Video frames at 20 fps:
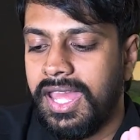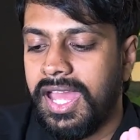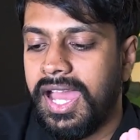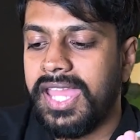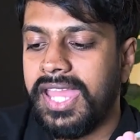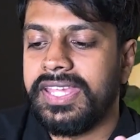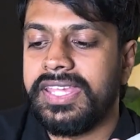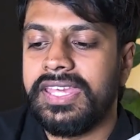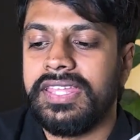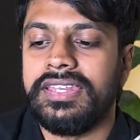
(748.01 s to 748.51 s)

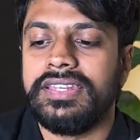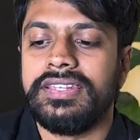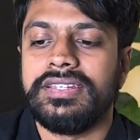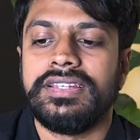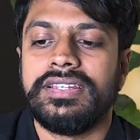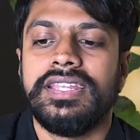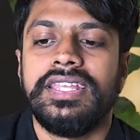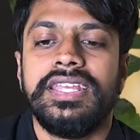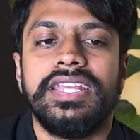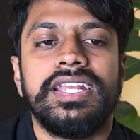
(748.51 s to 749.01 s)
I
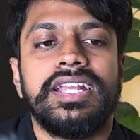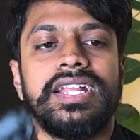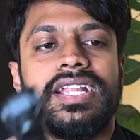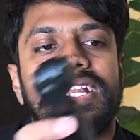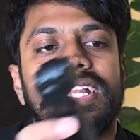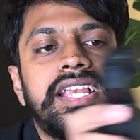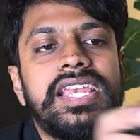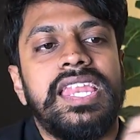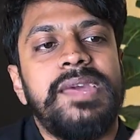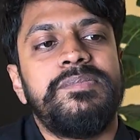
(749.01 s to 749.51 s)
can
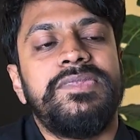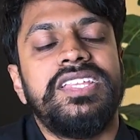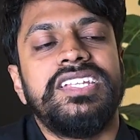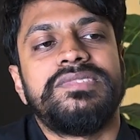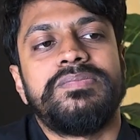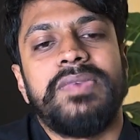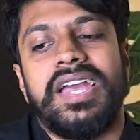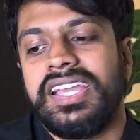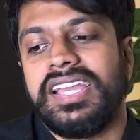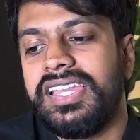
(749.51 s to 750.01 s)
clip
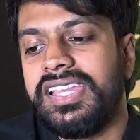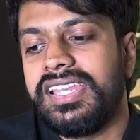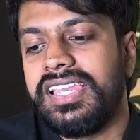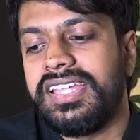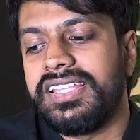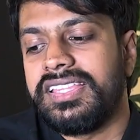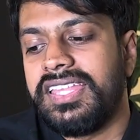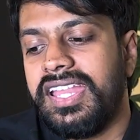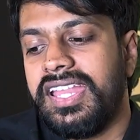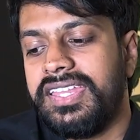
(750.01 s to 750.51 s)
this magnet
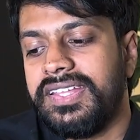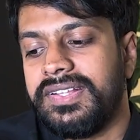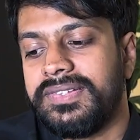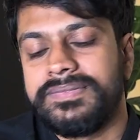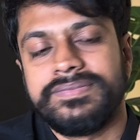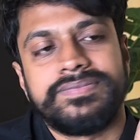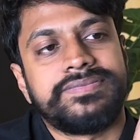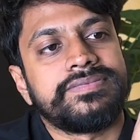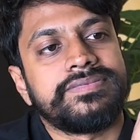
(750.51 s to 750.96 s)
like that.